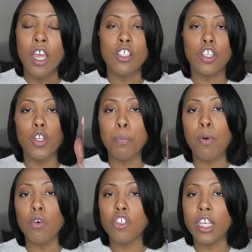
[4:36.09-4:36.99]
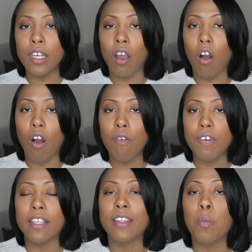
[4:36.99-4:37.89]
So you portion it in
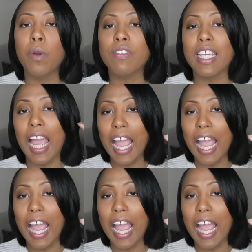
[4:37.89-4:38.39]
half, and then with the